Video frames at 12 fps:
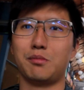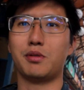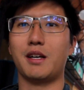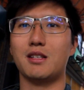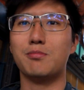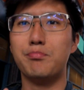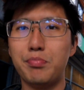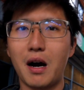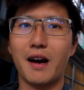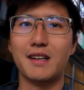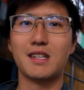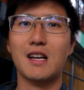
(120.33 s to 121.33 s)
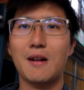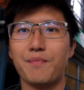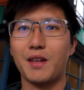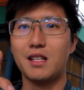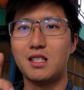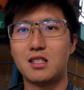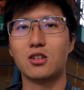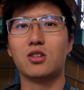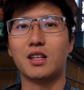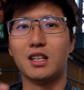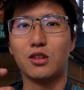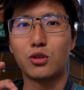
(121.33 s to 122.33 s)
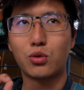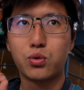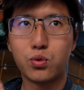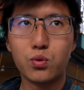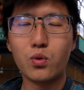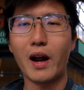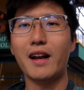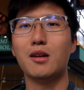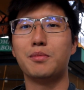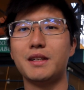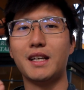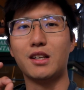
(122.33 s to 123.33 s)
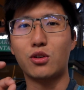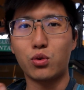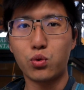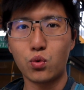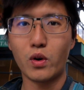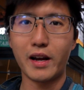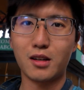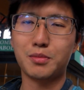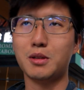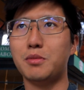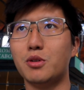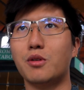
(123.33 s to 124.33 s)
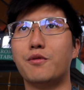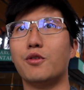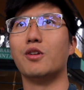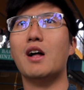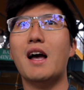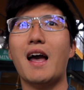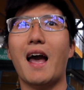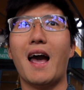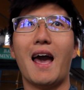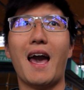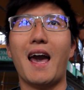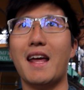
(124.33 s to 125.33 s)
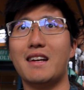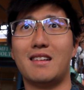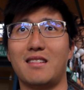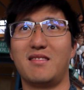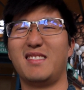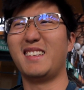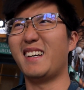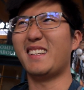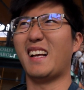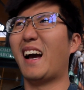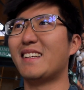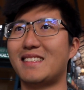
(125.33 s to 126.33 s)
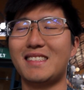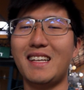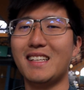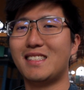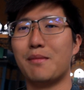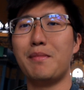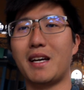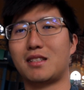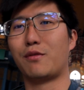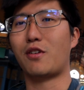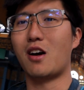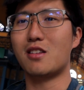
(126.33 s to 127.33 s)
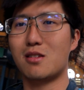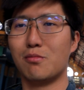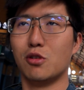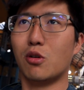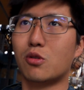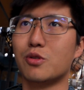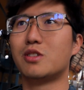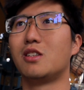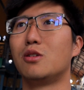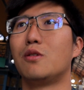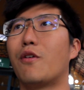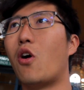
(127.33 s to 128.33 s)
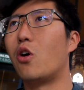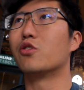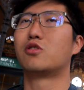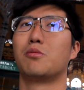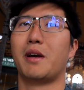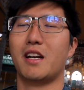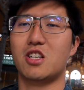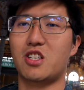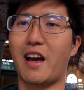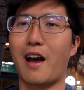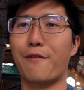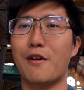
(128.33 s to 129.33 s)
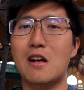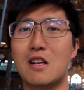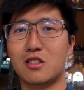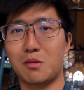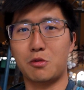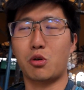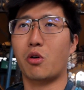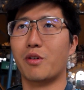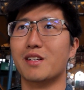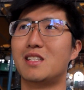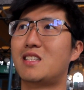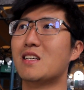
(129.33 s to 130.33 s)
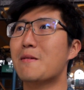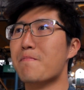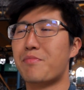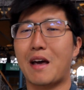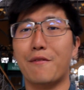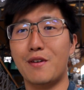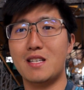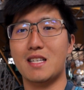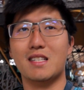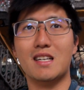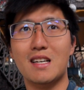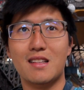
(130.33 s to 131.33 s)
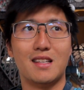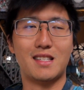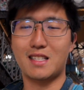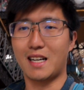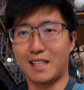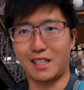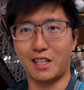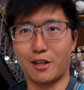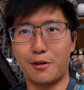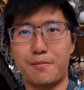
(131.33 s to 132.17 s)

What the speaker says: place, but it's still incredibly, incredibly beautiful. And like I said, it's a mix. You've got some locals here, you've also managed to have some tourists that visit the site here.